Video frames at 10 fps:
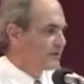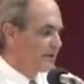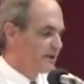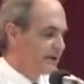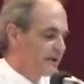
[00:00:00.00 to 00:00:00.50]

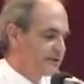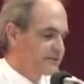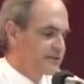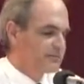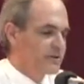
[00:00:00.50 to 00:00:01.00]
and at the
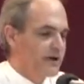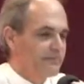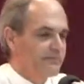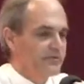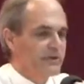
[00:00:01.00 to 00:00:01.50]
same time,
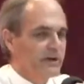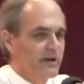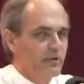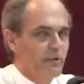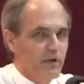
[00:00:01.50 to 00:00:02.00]
figuring
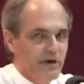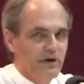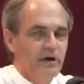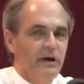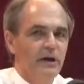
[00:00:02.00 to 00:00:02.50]
out
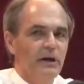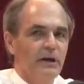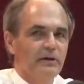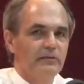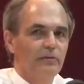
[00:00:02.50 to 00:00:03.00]
where,
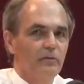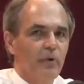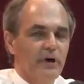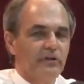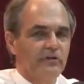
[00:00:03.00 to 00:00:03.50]

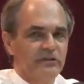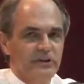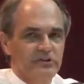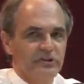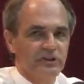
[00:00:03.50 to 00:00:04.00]
what other
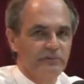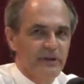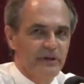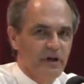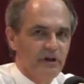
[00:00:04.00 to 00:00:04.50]
things need to be
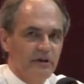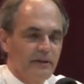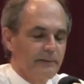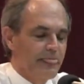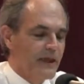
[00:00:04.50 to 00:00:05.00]
done.
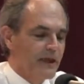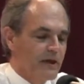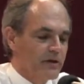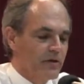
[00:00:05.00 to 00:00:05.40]
You